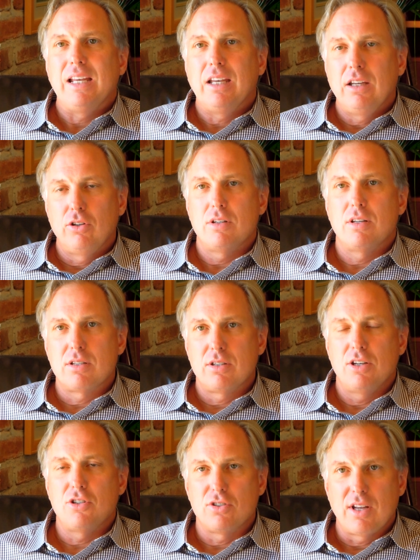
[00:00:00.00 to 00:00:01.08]
making good
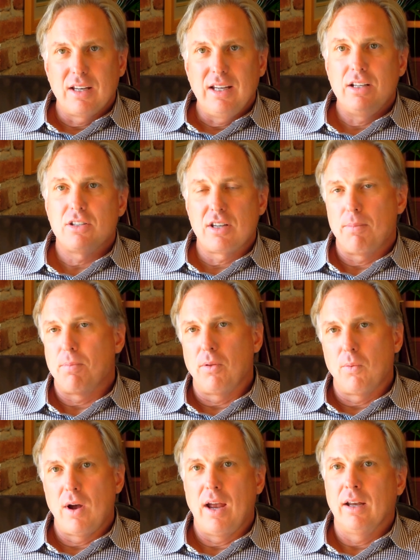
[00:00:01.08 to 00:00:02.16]
decisions at each step of
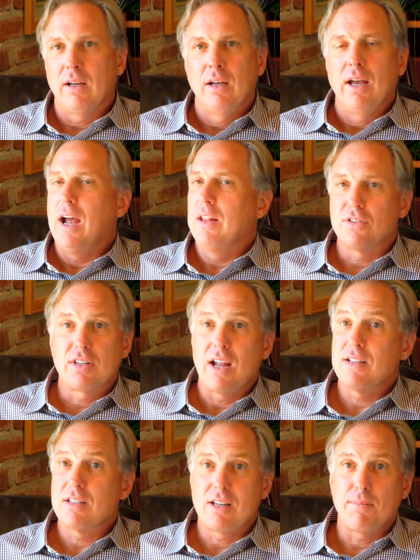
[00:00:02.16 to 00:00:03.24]
the way. And there's
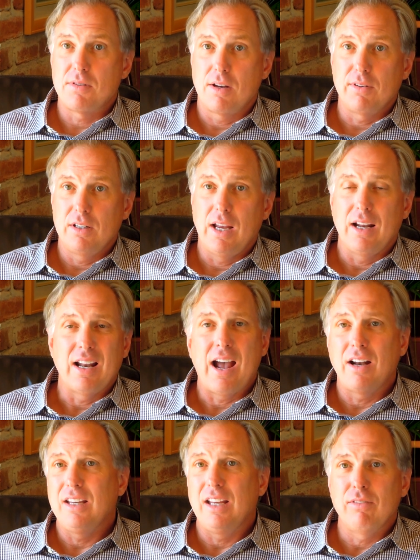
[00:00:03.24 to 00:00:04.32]
ten steps every day. And
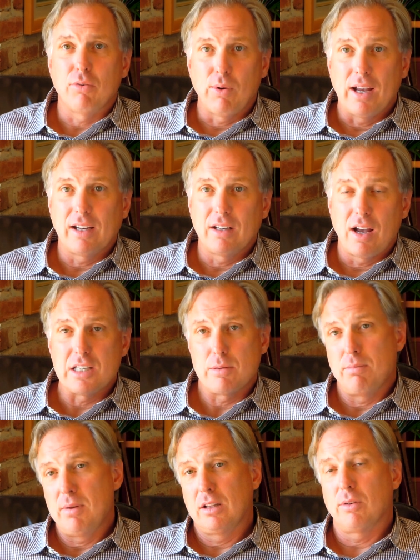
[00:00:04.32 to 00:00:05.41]
how do you even recognize
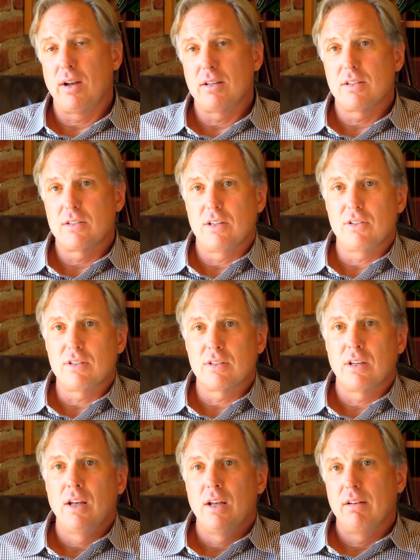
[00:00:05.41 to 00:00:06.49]
them and make the right decisions?
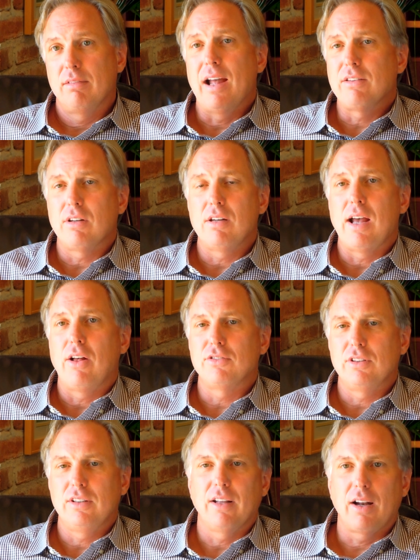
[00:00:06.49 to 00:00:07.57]
That's an
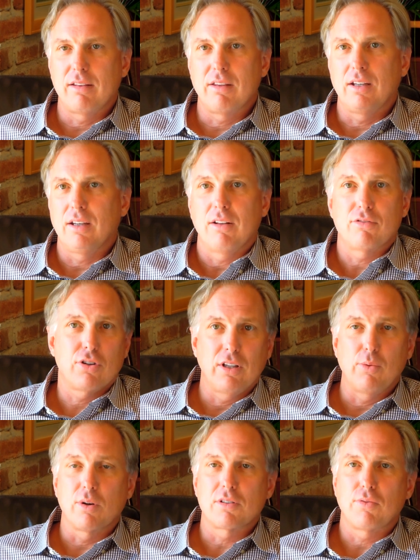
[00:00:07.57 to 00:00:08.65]
analogy that I think it
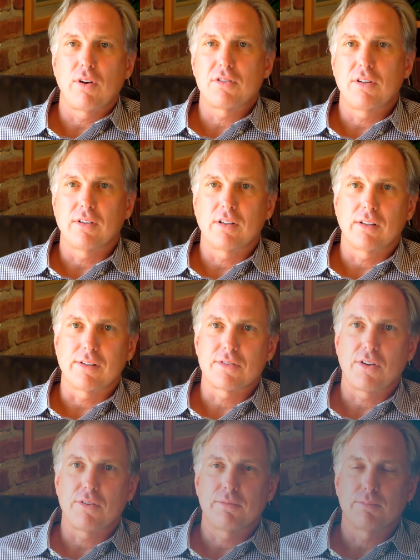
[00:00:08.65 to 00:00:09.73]
certainly works for us here at
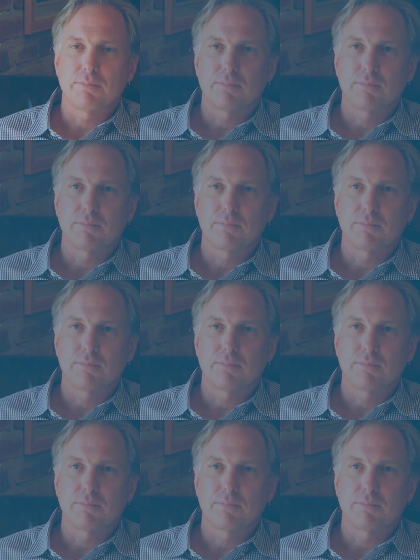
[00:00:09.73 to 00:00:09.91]
Clearstone.